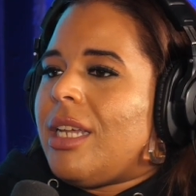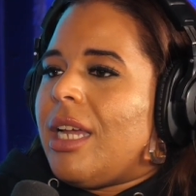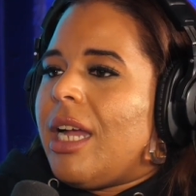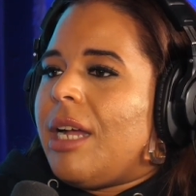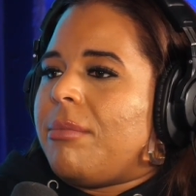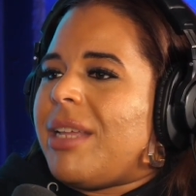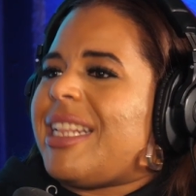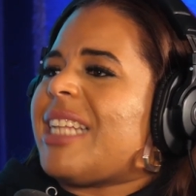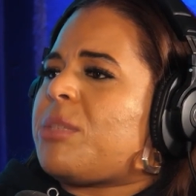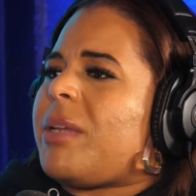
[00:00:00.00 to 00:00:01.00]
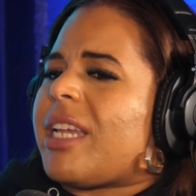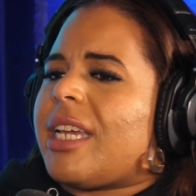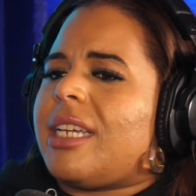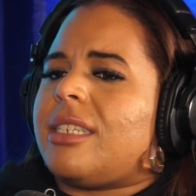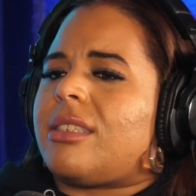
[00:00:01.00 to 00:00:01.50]
and that's
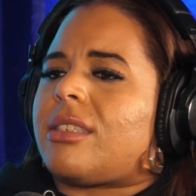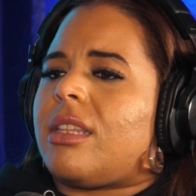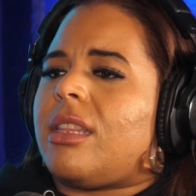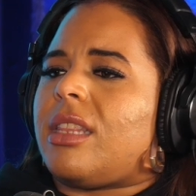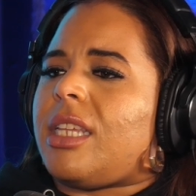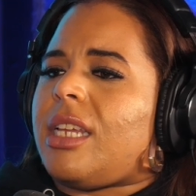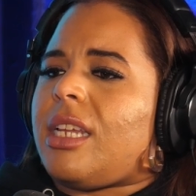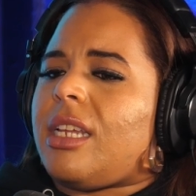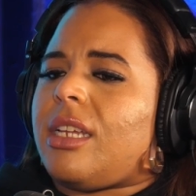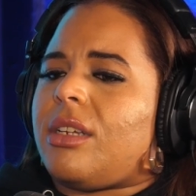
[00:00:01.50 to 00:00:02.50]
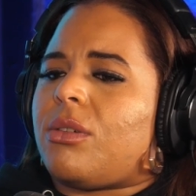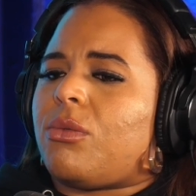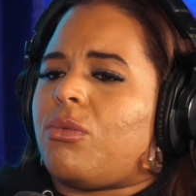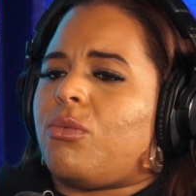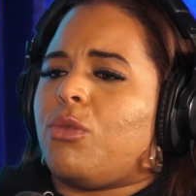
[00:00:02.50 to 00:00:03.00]
because the
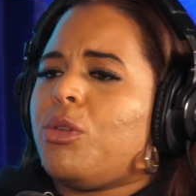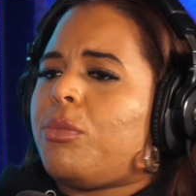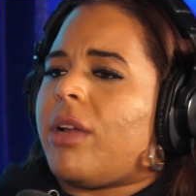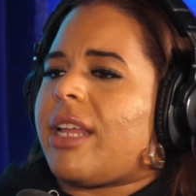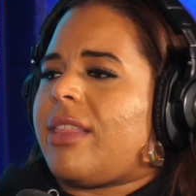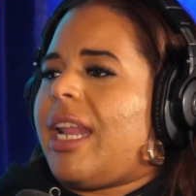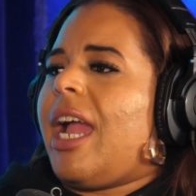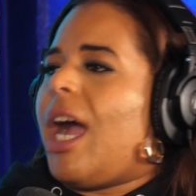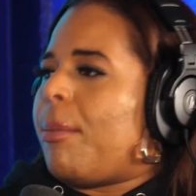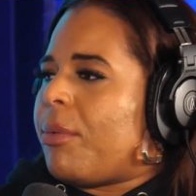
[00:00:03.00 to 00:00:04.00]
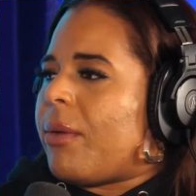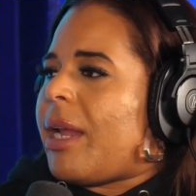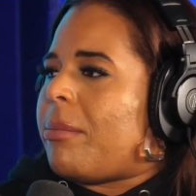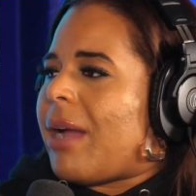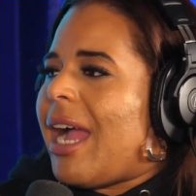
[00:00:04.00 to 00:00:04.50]
rubric that I
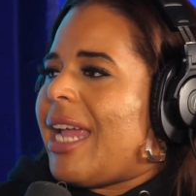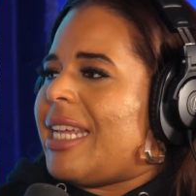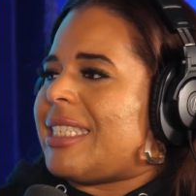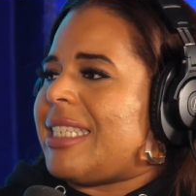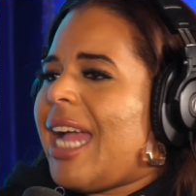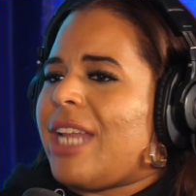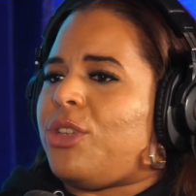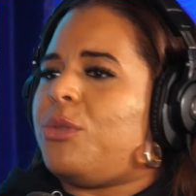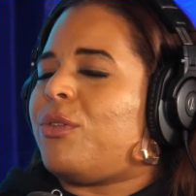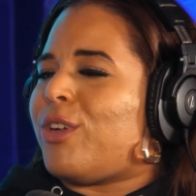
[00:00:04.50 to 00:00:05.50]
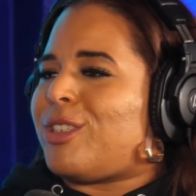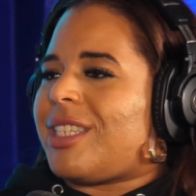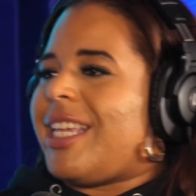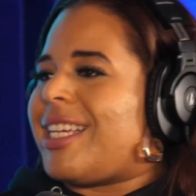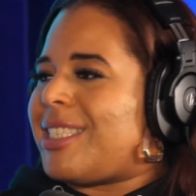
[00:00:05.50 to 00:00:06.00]
operate by is not
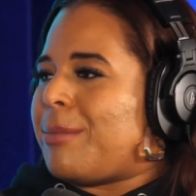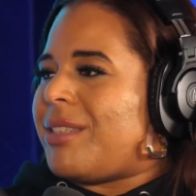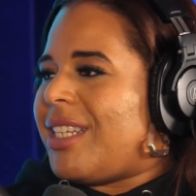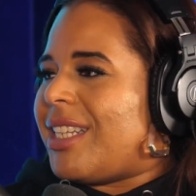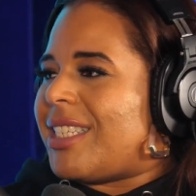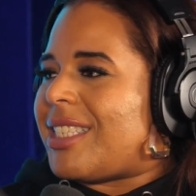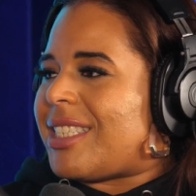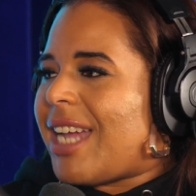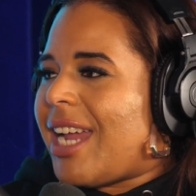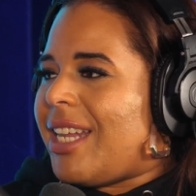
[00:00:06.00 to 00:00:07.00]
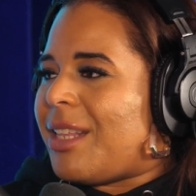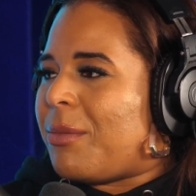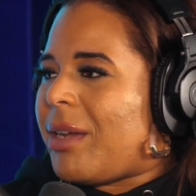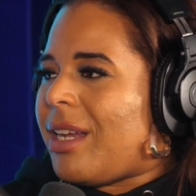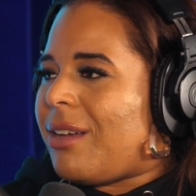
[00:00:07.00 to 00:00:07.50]
universally accepted in the society that
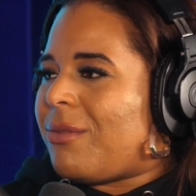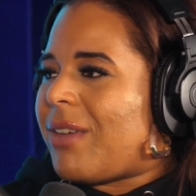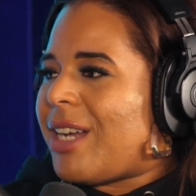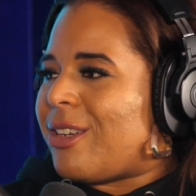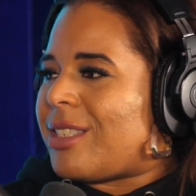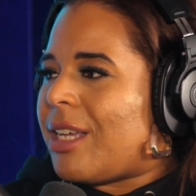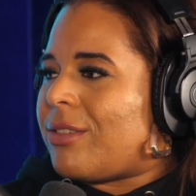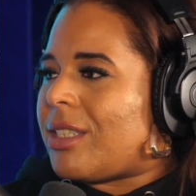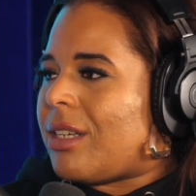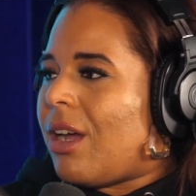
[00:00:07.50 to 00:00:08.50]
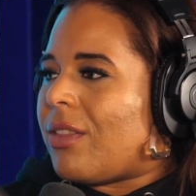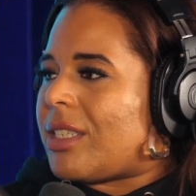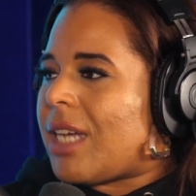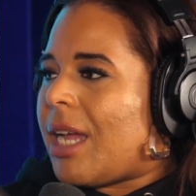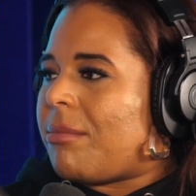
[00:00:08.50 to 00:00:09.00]
we find ourselves in all the time.